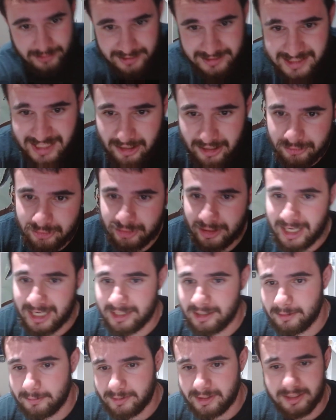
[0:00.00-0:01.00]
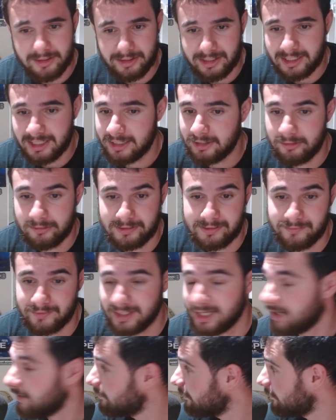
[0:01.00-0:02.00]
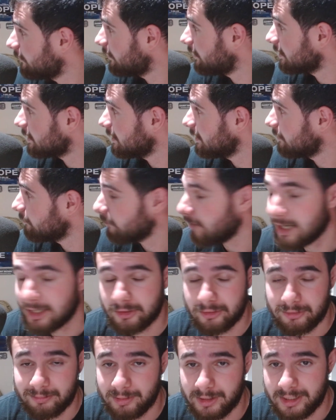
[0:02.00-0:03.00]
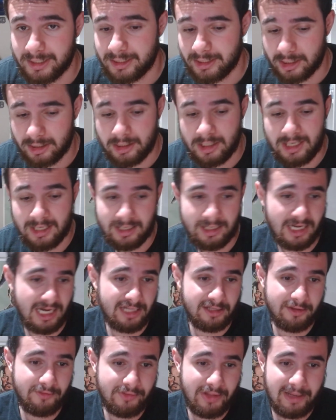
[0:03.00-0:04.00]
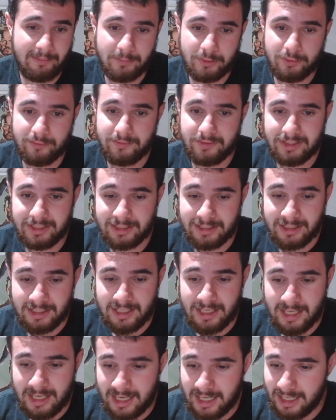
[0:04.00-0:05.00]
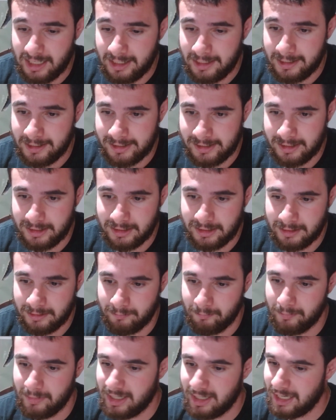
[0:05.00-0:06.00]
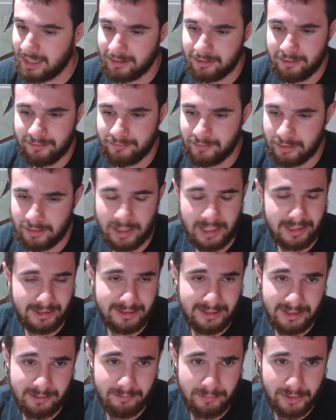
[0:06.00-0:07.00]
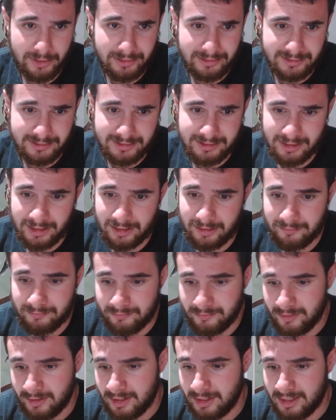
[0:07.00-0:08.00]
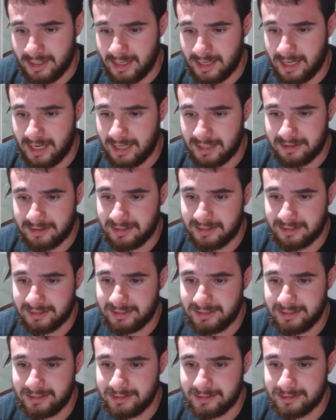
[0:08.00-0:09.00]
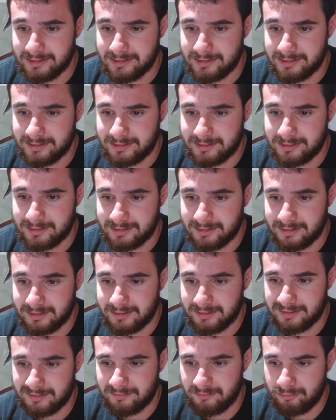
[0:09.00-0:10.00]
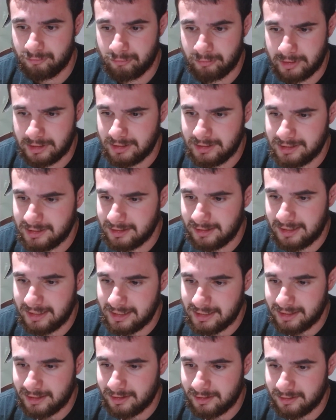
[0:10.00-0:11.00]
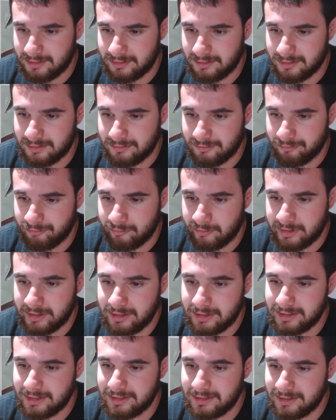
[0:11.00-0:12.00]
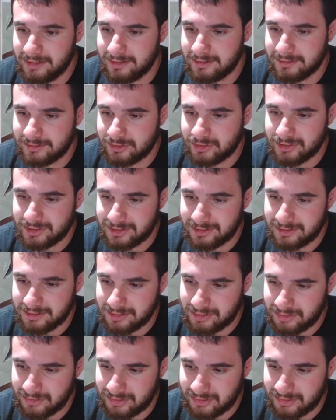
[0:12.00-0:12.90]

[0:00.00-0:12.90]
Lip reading: soundtrack up there, and I don't even have a fucking record player. I love that movie. I love a lot of Tim Burton stuff. I think he is really really just